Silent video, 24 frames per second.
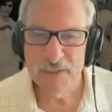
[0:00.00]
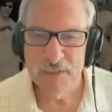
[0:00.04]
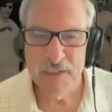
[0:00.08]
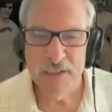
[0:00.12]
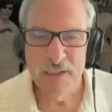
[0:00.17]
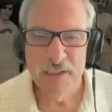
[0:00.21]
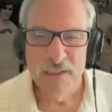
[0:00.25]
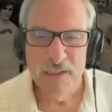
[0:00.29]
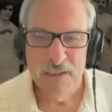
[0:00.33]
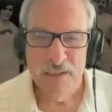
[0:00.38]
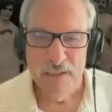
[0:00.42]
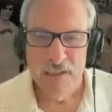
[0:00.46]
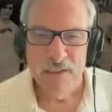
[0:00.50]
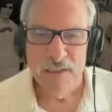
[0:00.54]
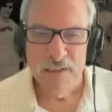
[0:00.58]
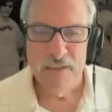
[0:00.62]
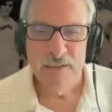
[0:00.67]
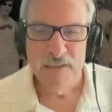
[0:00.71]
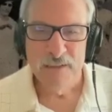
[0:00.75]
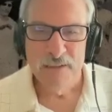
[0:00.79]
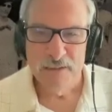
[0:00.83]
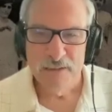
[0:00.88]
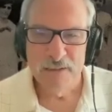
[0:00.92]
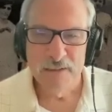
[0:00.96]

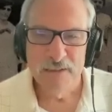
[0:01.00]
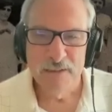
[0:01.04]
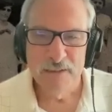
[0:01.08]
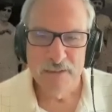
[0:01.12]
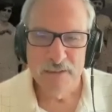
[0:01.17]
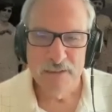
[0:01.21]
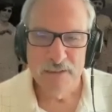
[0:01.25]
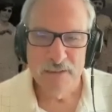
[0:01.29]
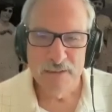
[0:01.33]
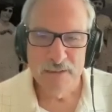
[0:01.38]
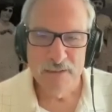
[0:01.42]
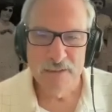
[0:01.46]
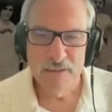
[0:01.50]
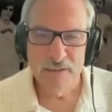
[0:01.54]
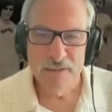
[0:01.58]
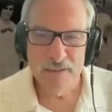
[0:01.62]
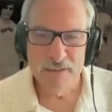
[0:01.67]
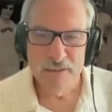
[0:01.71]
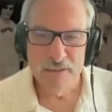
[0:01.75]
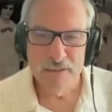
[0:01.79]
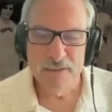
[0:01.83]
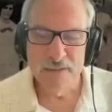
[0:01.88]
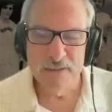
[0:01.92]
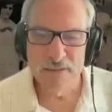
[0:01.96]

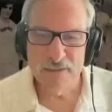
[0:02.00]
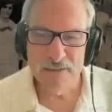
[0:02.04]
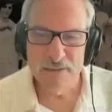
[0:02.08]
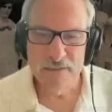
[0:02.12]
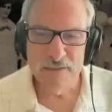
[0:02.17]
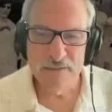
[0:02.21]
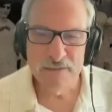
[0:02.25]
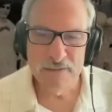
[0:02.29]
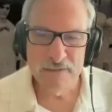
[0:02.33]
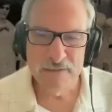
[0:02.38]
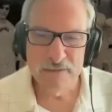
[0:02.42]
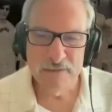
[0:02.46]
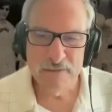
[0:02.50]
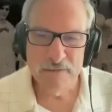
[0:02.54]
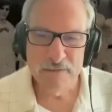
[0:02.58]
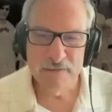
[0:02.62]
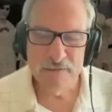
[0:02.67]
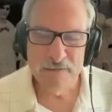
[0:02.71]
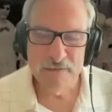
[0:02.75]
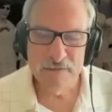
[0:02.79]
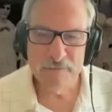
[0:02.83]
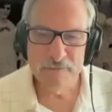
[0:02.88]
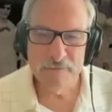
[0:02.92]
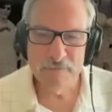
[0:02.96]

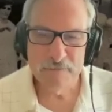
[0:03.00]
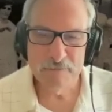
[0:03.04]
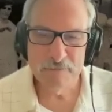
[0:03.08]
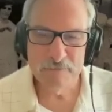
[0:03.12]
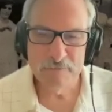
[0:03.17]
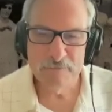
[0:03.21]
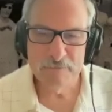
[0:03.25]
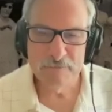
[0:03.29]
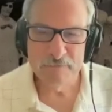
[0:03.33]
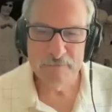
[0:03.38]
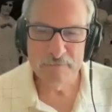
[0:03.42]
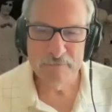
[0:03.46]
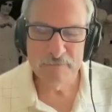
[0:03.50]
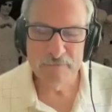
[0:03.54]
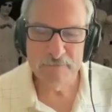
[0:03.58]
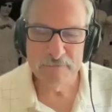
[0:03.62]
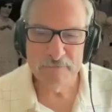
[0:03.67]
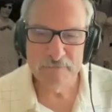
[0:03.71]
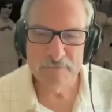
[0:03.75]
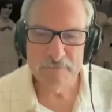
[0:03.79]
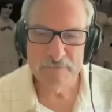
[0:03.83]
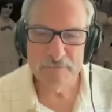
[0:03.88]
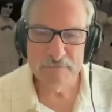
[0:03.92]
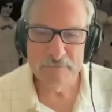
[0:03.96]

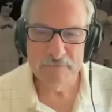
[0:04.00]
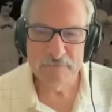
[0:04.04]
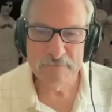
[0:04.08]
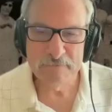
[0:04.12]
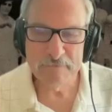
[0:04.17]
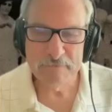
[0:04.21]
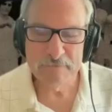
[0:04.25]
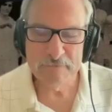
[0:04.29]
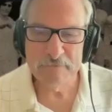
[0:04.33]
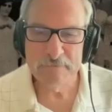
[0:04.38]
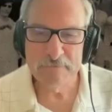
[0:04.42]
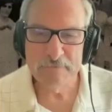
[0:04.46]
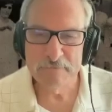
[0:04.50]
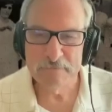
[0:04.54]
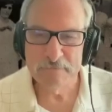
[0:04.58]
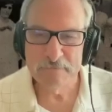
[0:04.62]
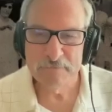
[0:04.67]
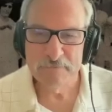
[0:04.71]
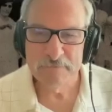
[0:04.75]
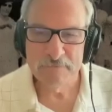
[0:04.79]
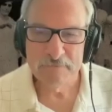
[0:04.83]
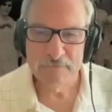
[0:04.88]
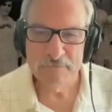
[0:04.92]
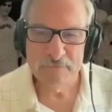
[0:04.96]

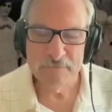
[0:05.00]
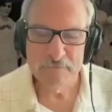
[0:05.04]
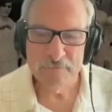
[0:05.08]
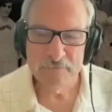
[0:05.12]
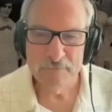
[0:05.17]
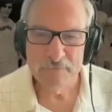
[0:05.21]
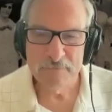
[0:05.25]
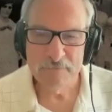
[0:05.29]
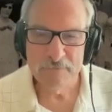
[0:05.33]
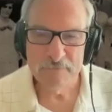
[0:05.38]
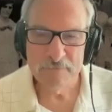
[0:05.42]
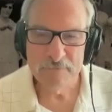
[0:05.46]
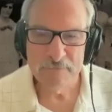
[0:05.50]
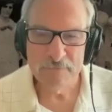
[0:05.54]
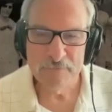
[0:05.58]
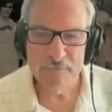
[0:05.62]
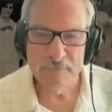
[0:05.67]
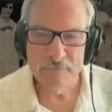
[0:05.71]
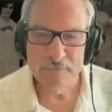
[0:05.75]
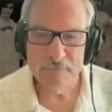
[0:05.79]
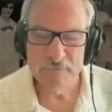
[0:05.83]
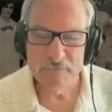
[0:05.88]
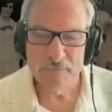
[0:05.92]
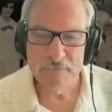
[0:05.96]

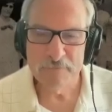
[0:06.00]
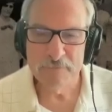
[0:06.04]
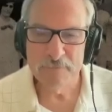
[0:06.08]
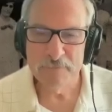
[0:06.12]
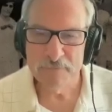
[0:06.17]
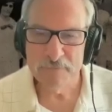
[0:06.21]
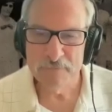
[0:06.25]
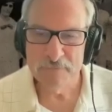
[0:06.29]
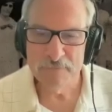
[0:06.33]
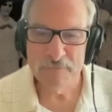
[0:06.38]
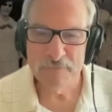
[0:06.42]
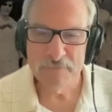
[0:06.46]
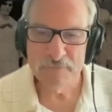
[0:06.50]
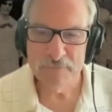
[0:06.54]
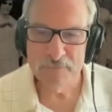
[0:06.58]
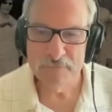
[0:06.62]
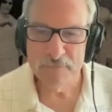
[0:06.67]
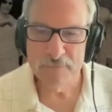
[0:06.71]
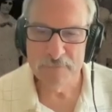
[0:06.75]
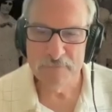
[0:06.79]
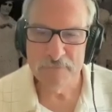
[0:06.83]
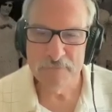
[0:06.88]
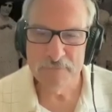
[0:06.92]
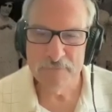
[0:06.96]

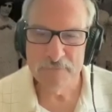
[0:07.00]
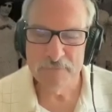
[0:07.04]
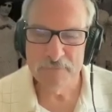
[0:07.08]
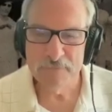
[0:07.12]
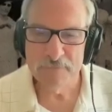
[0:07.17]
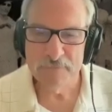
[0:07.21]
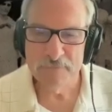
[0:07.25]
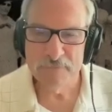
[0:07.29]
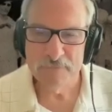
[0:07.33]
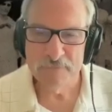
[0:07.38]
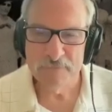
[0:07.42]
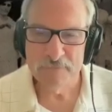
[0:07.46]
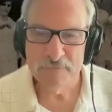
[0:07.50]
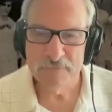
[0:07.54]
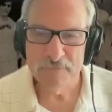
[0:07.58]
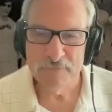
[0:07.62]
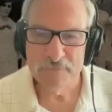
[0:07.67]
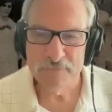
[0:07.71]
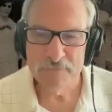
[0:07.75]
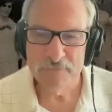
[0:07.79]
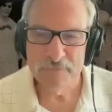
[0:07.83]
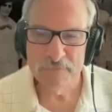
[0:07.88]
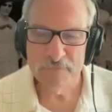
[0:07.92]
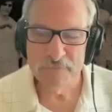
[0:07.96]
(silent)